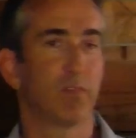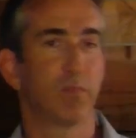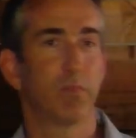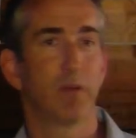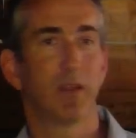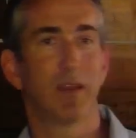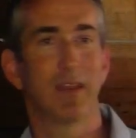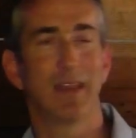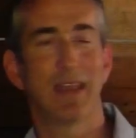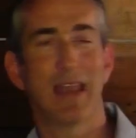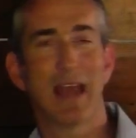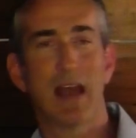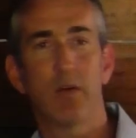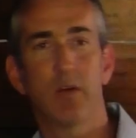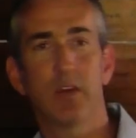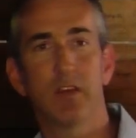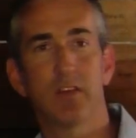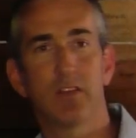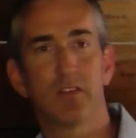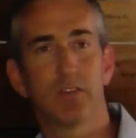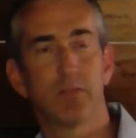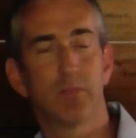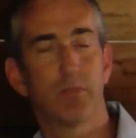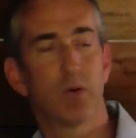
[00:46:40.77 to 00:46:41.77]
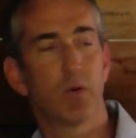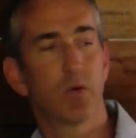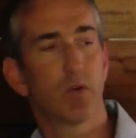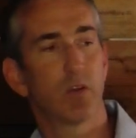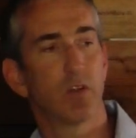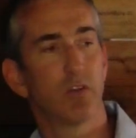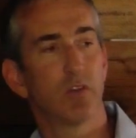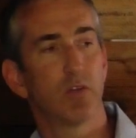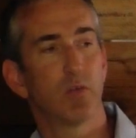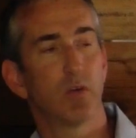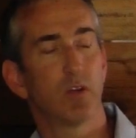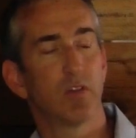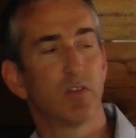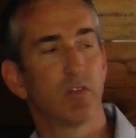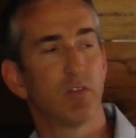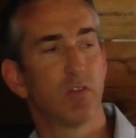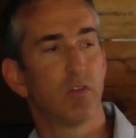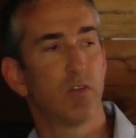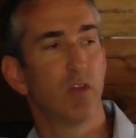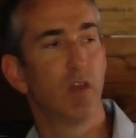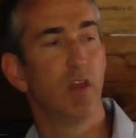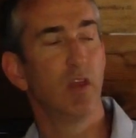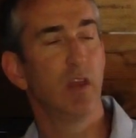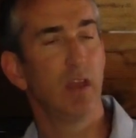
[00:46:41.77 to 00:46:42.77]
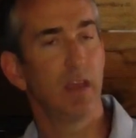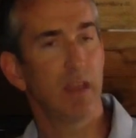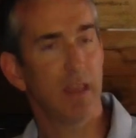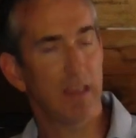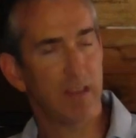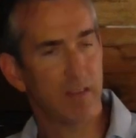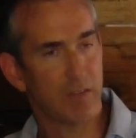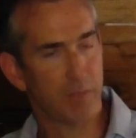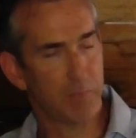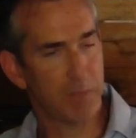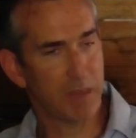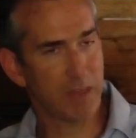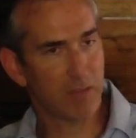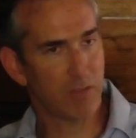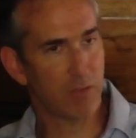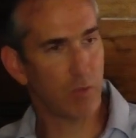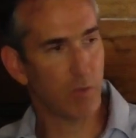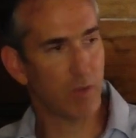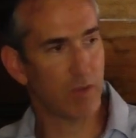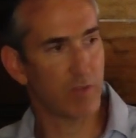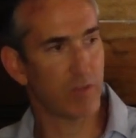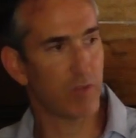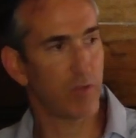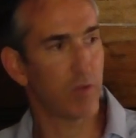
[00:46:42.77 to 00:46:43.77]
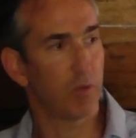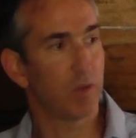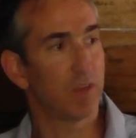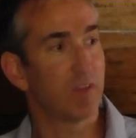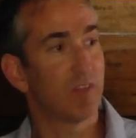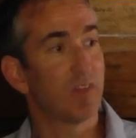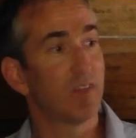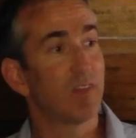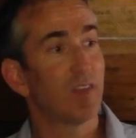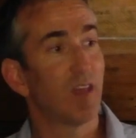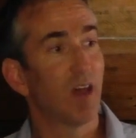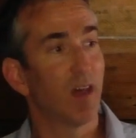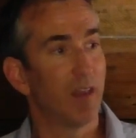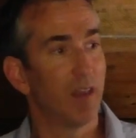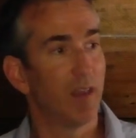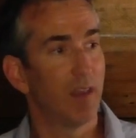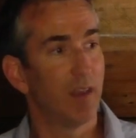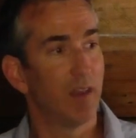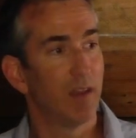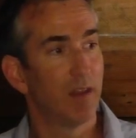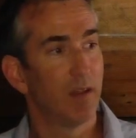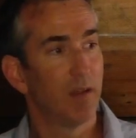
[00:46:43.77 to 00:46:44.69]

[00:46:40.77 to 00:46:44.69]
but now he has spoken to us, he speaks to us through his son.